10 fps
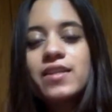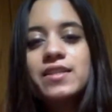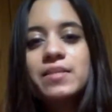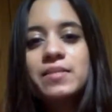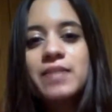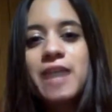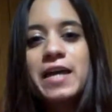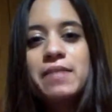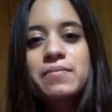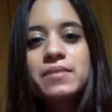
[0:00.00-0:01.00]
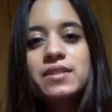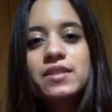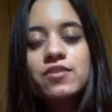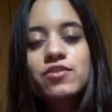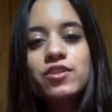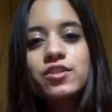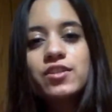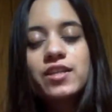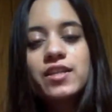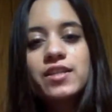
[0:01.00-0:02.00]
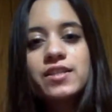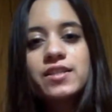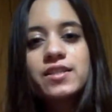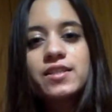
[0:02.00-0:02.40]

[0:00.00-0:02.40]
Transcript: Sometimes in trickster tales,